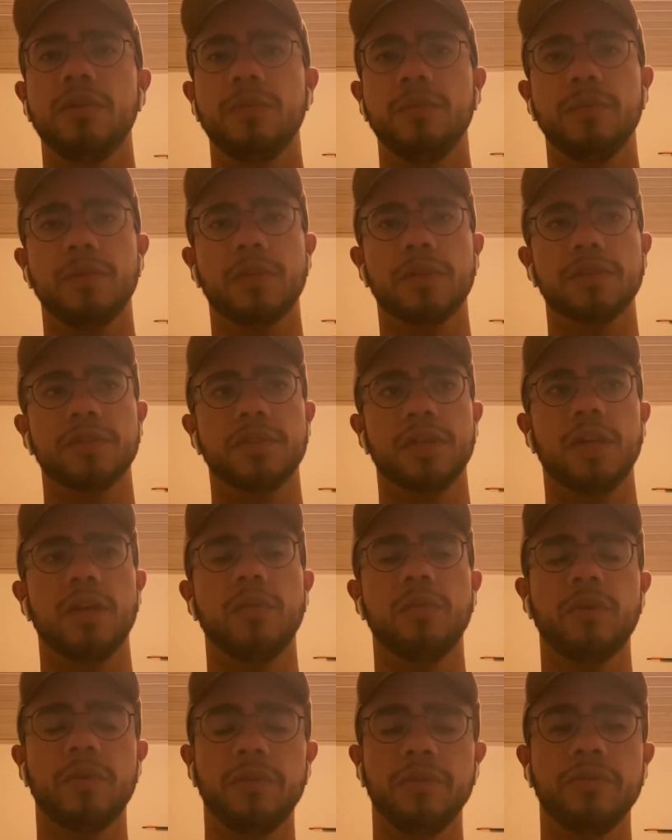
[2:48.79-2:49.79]
because
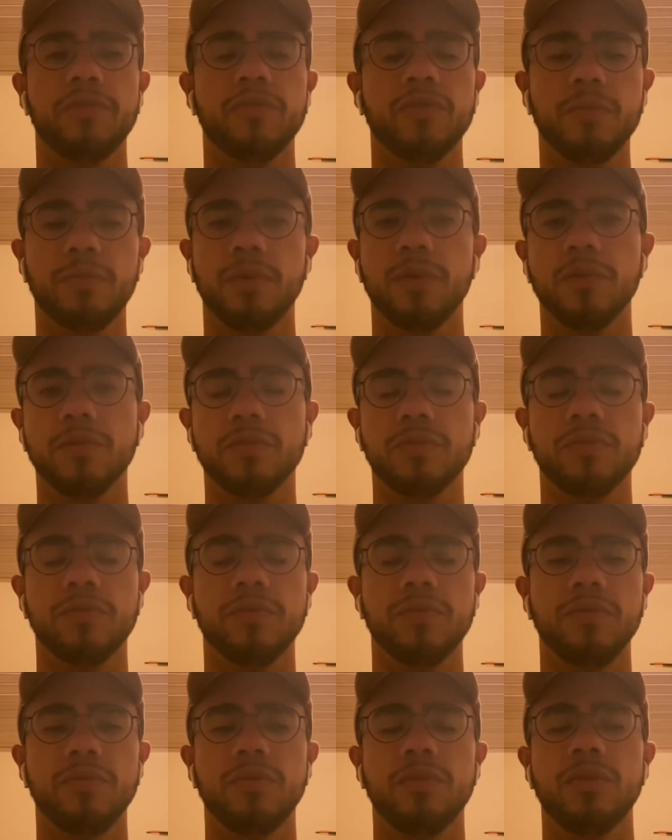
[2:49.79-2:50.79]
how are you supposed
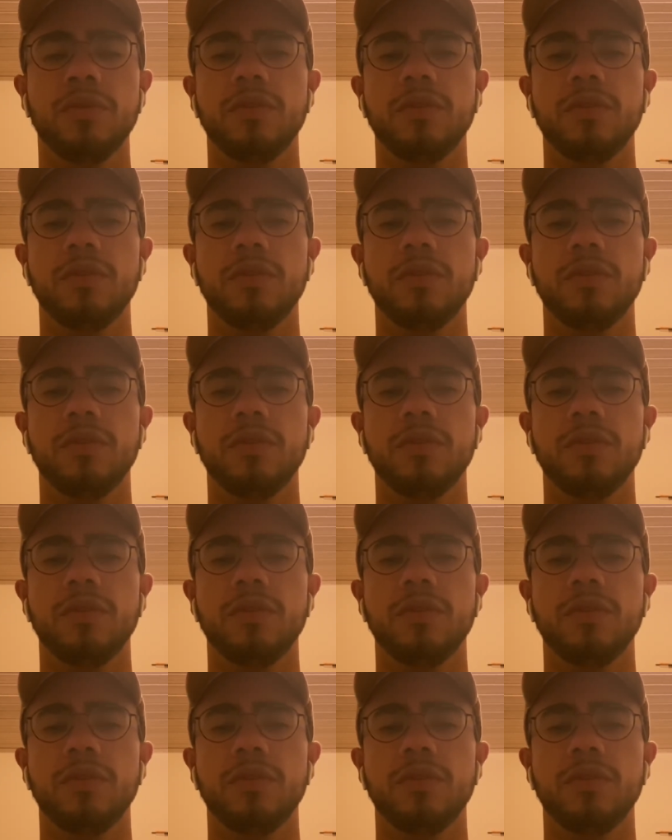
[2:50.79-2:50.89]
to